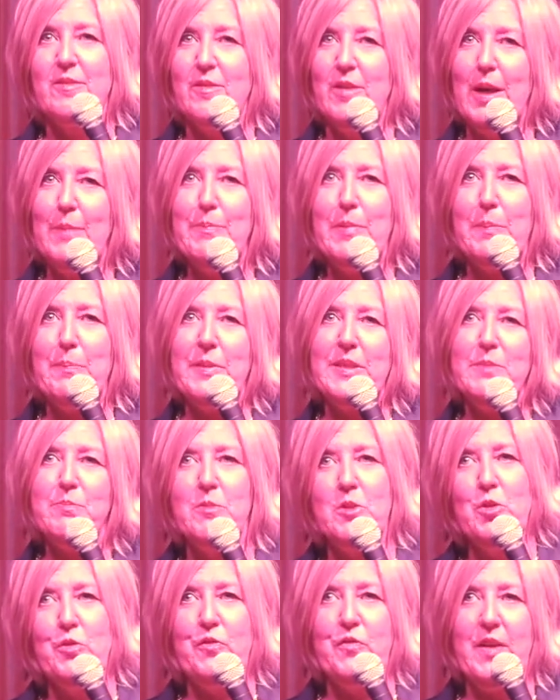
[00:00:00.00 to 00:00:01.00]
wrap up this
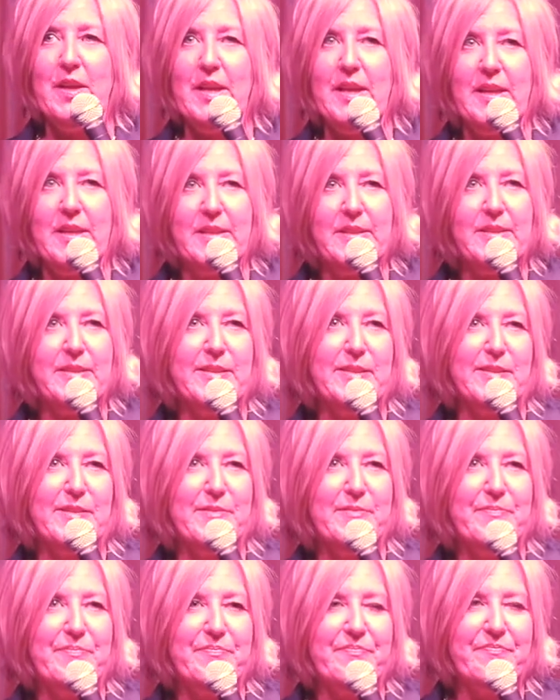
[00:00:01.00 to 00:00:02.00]
blue phase.
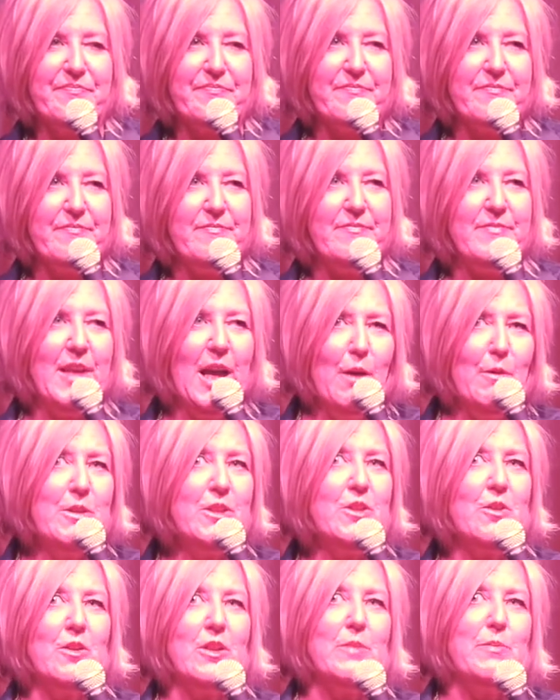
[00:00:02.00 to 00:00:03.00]
I would
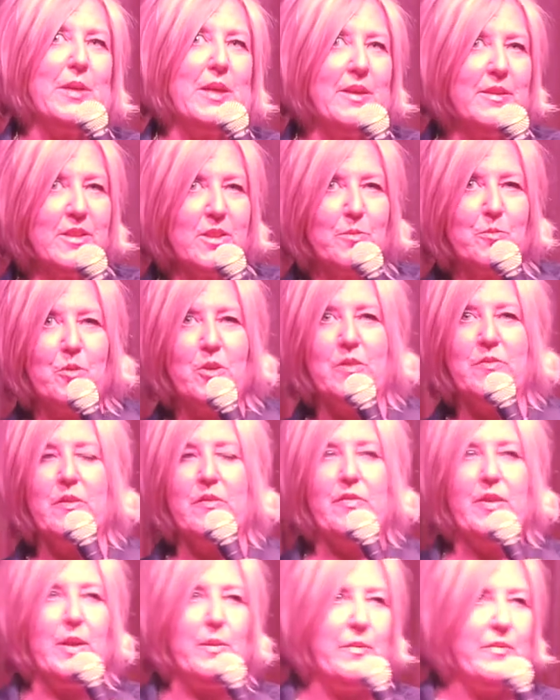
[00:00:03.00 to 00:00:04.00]
totally be supportive
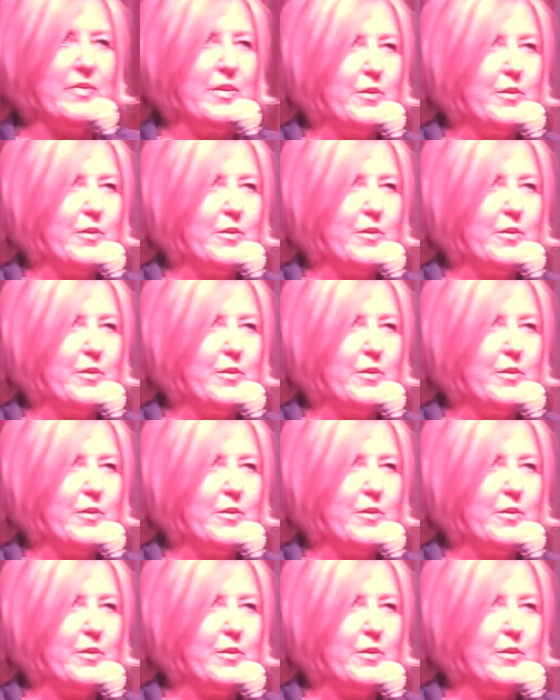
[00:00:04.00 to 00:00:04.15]
of him if you